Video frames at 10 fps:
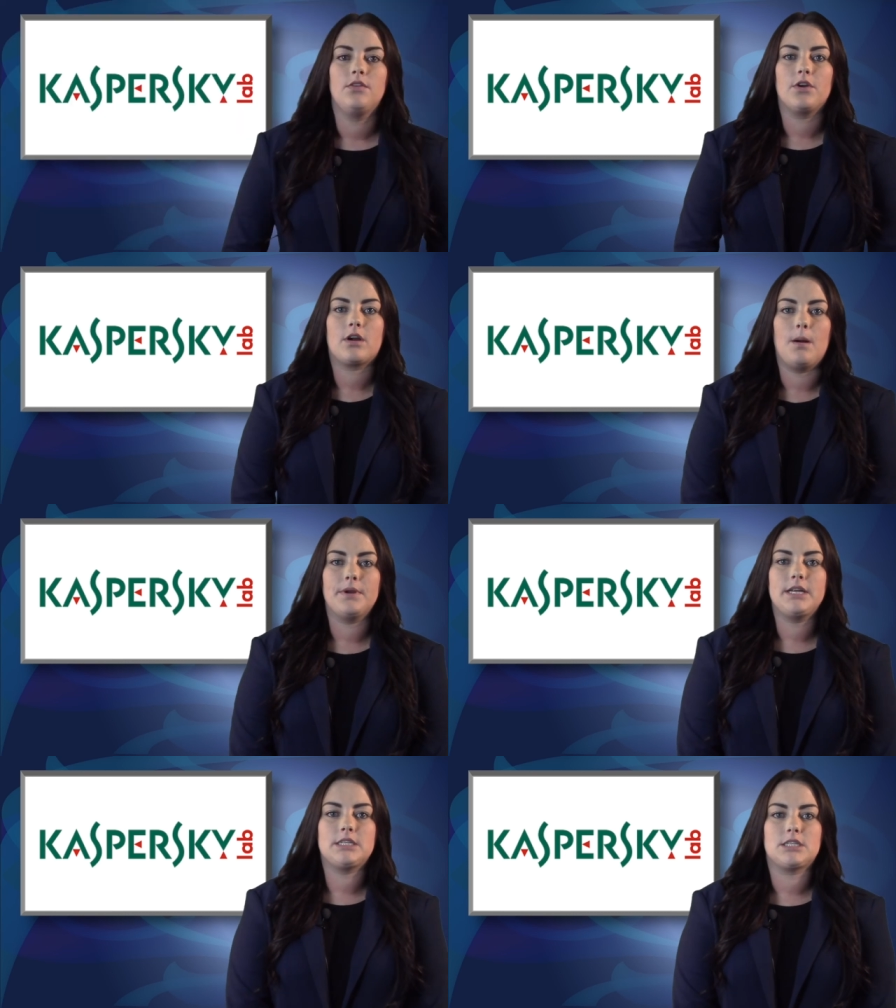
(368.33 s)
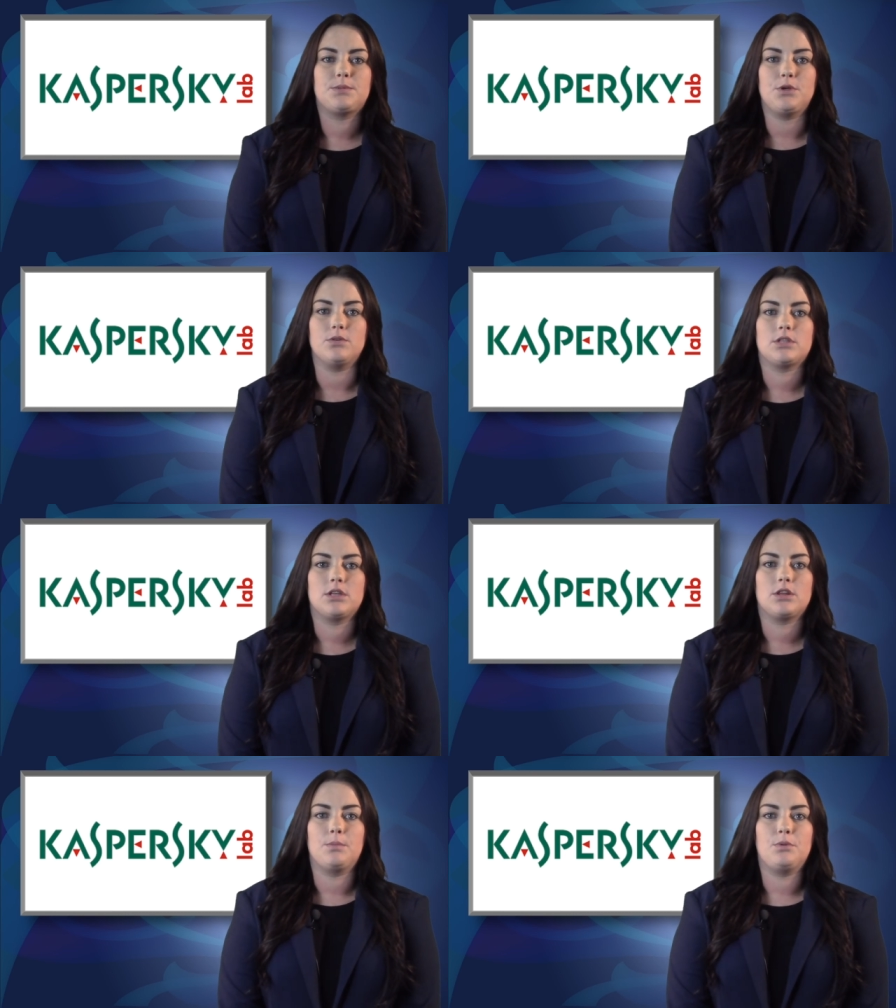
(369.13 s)
The company disputes
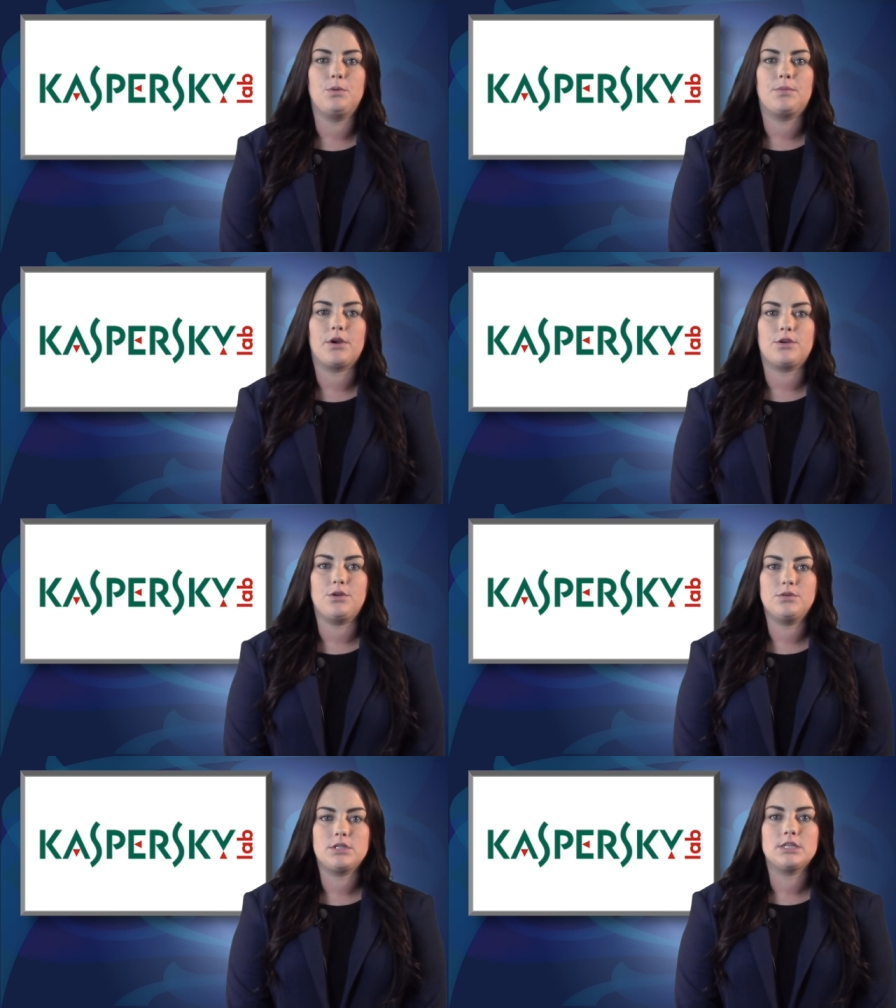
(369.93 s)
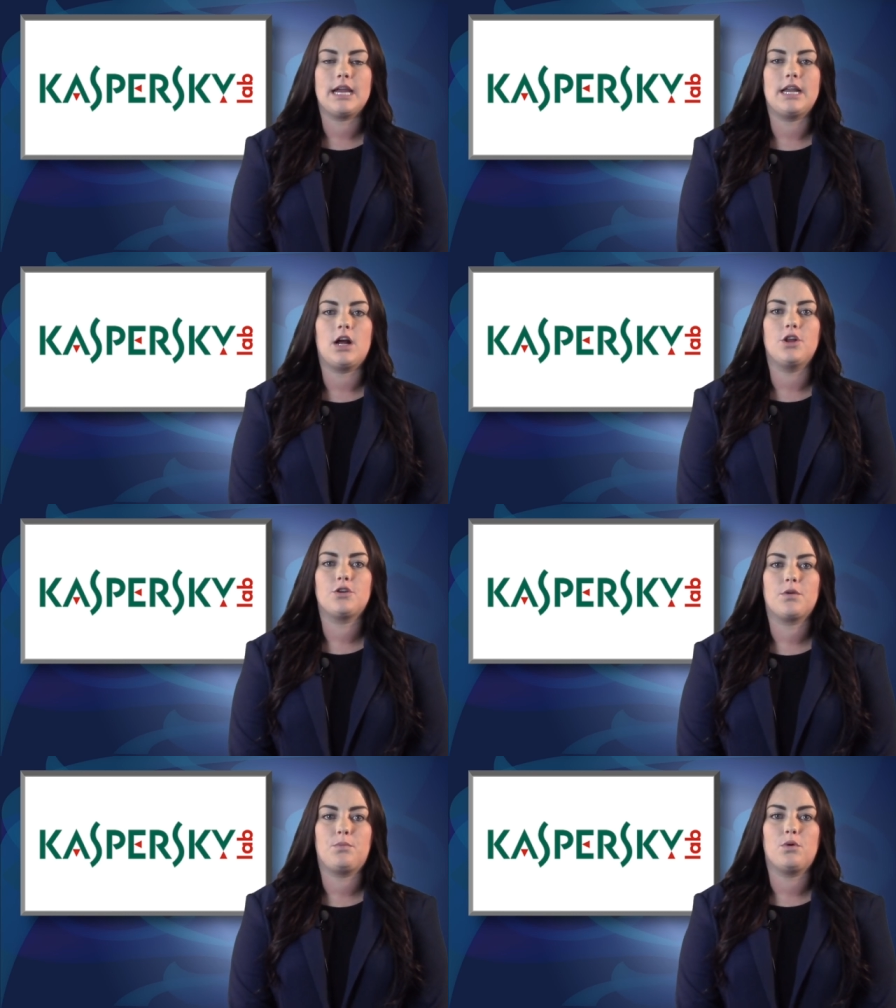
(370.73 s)
the Bloomberg News and
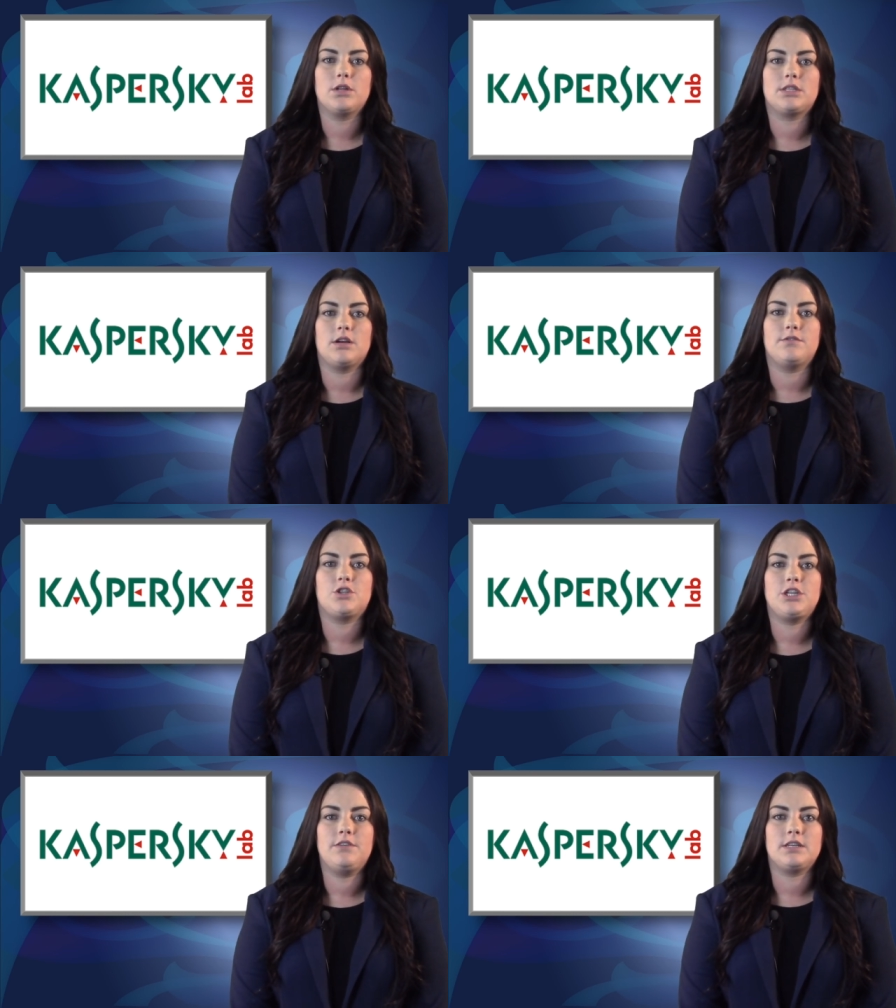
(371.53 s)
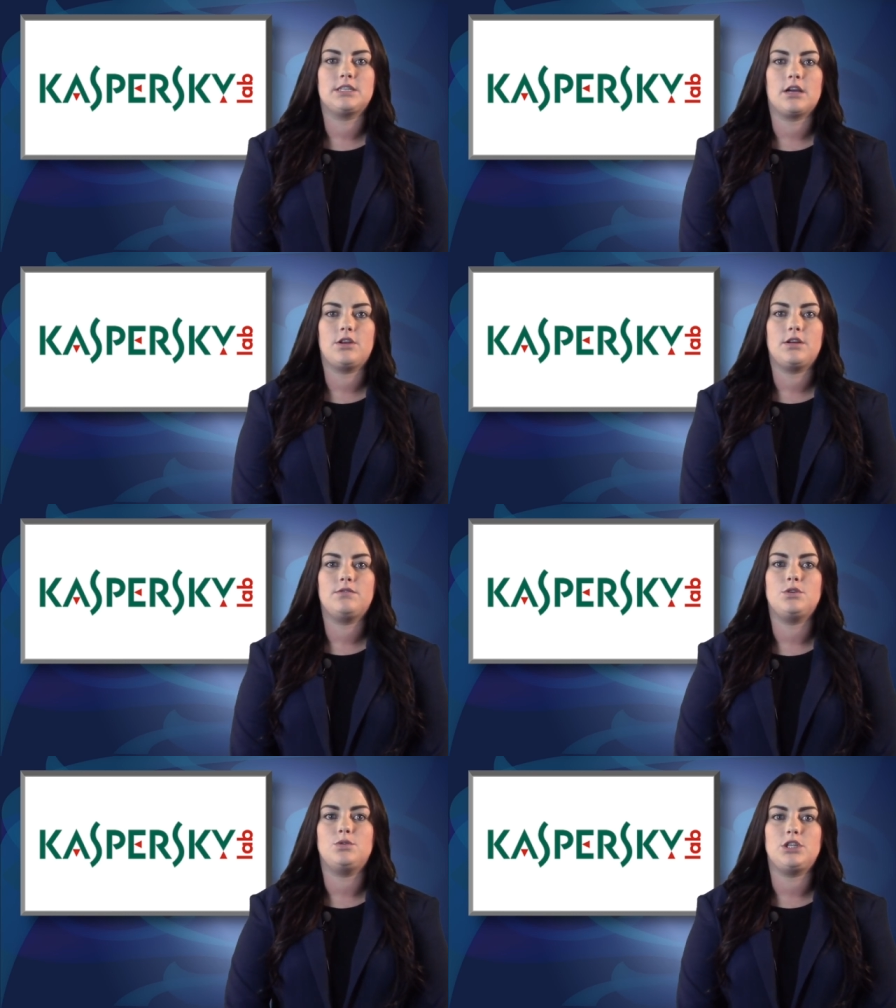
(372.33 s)
other reports of Chief
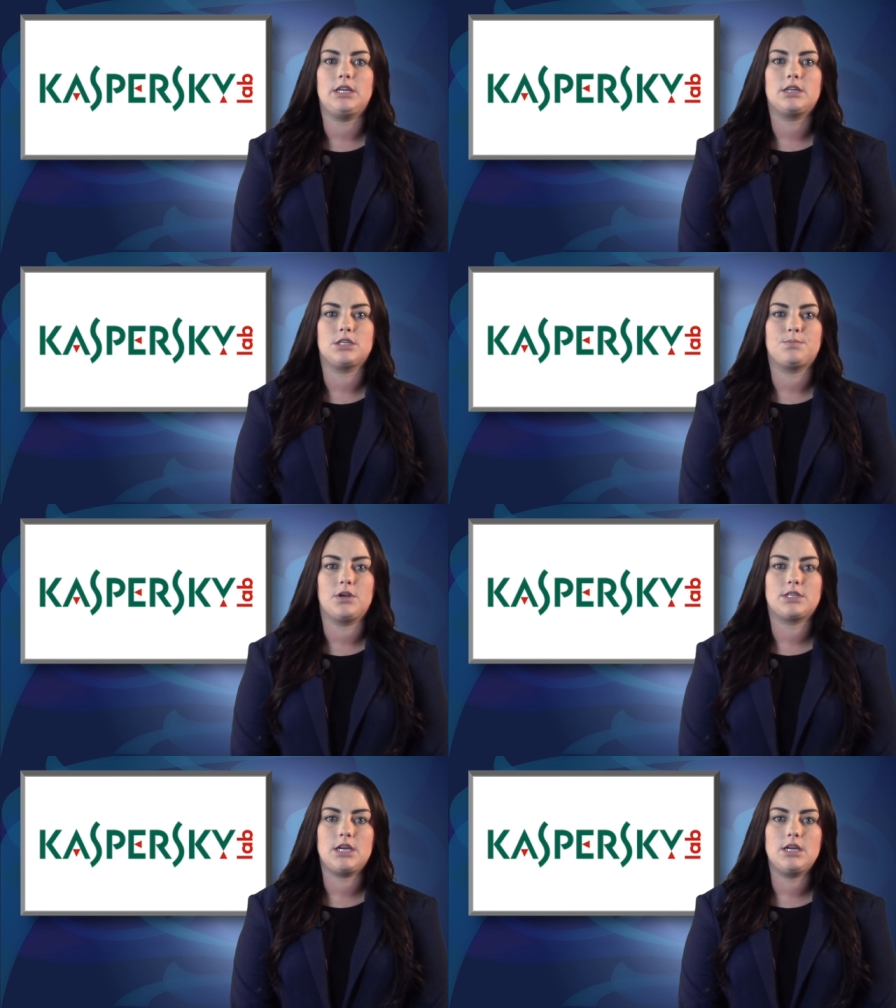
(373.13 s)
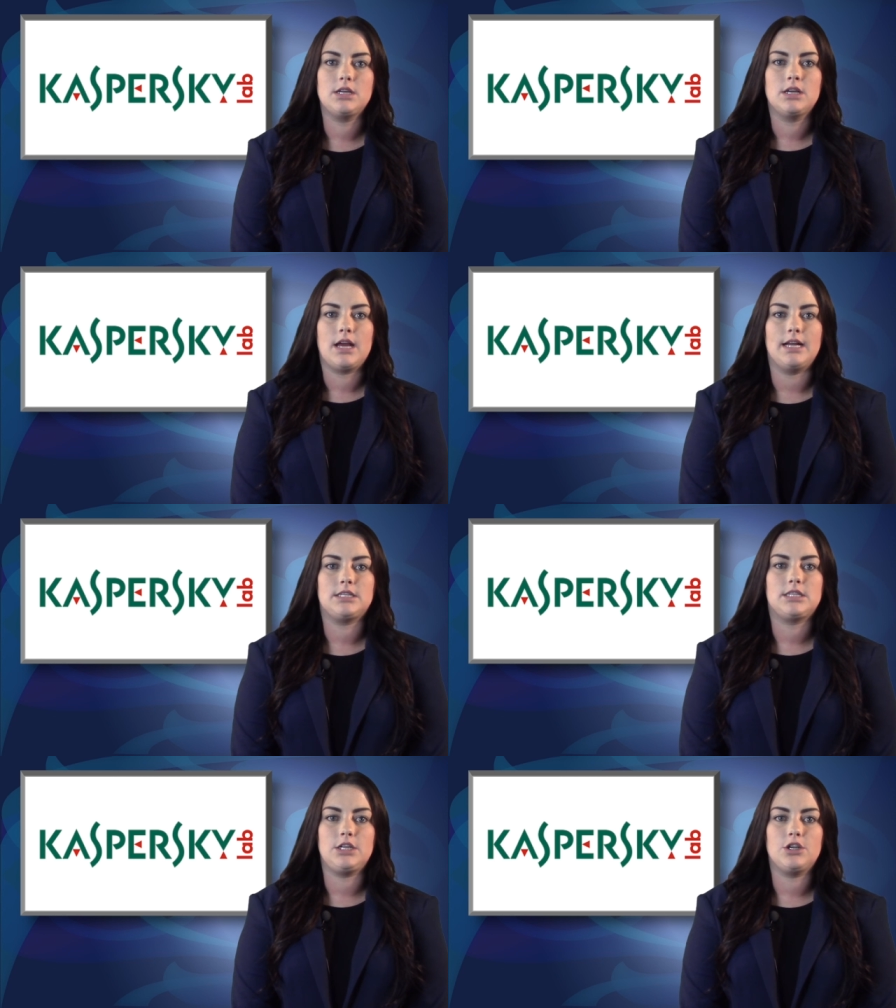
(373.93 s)
Executive Eugene Kaspersky
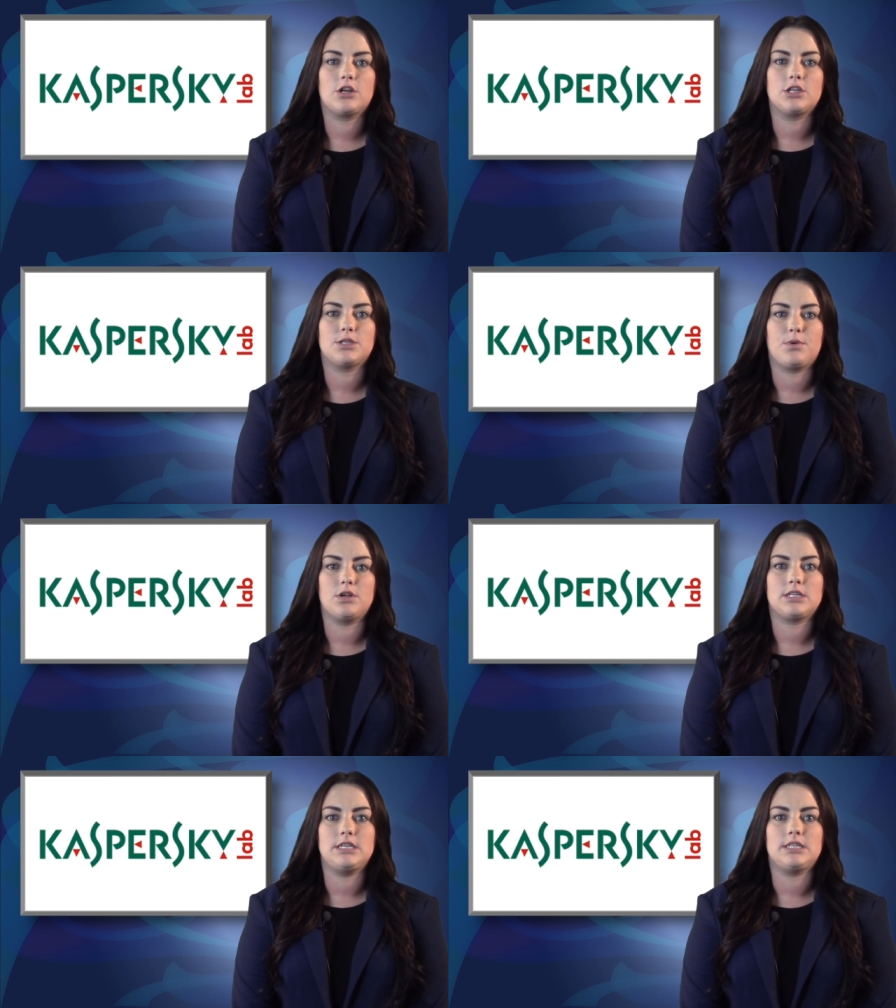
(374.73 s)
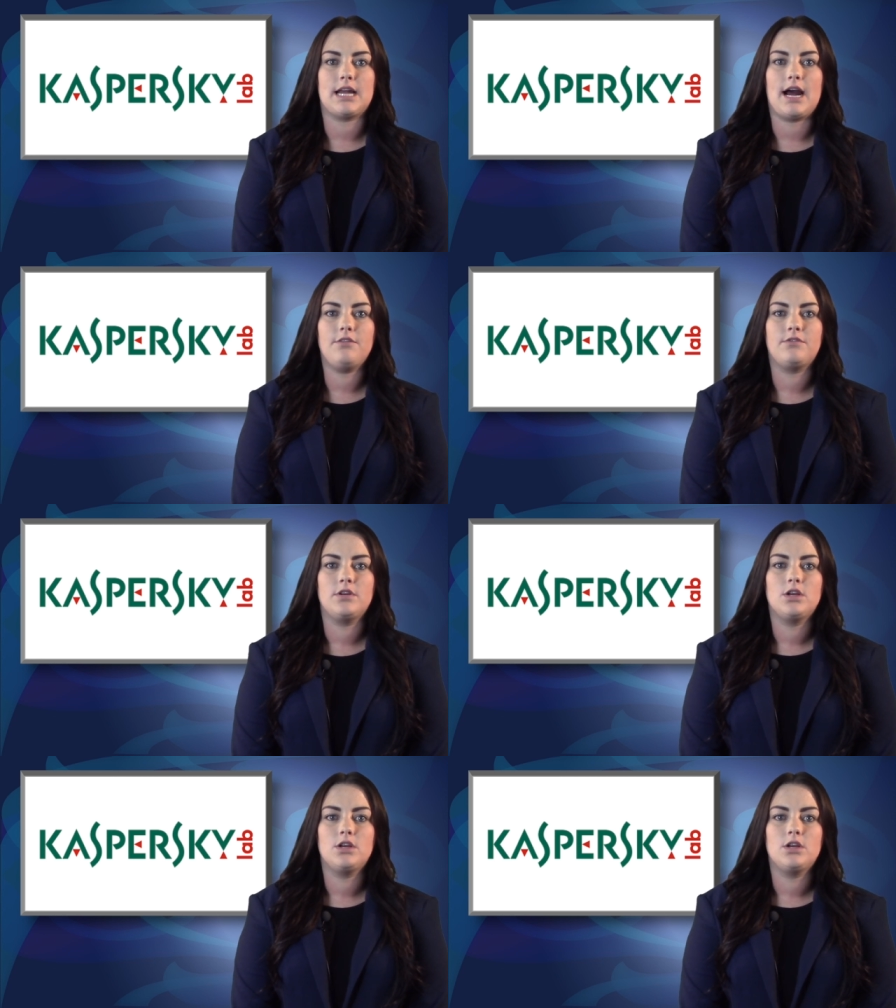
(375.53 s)
and senior Kaspersky staff